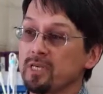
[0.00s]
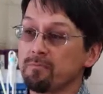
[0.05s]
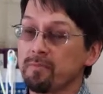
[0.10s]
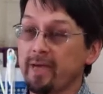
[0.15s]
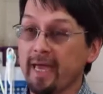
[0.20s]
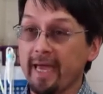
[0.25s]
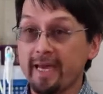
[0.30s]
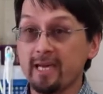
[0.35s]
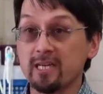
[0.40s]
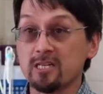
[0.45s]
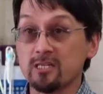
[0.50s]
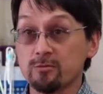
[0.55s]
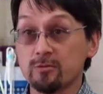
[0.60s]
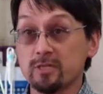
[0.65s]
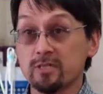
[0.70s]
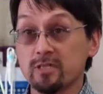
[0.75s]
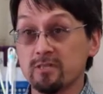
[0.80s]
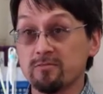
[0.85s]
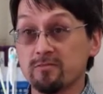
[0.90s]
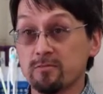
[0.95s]
package
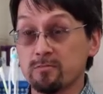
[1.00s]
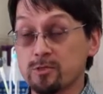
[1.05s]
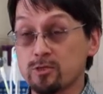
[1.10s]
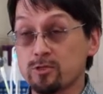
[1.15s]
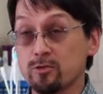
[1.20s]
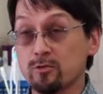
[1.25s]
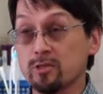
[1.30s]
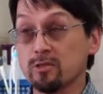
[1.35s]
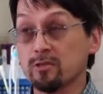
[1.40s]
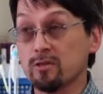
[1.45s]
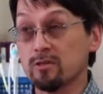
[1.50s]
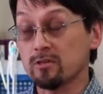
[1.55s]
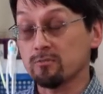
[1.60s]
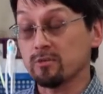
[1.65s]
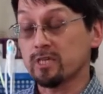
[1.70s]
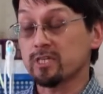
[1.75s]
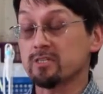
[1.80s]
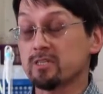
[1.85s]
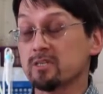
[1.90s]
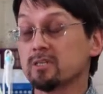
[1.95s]
really from soil all the
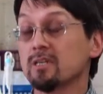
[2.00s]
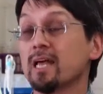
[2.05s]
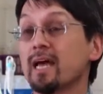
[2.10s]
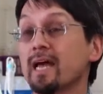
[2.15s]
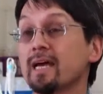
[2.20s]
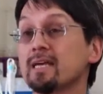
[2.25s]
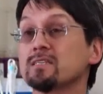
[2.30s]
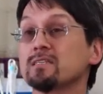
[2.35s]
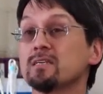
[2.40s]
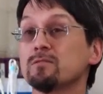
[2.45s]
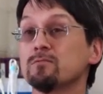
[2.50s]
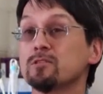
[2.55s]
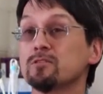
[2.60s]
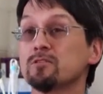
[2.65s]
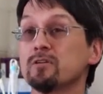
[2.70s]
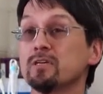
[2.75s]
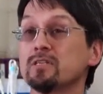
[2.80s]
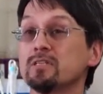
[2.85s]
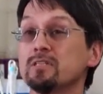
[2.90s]
way to glass that we're trying to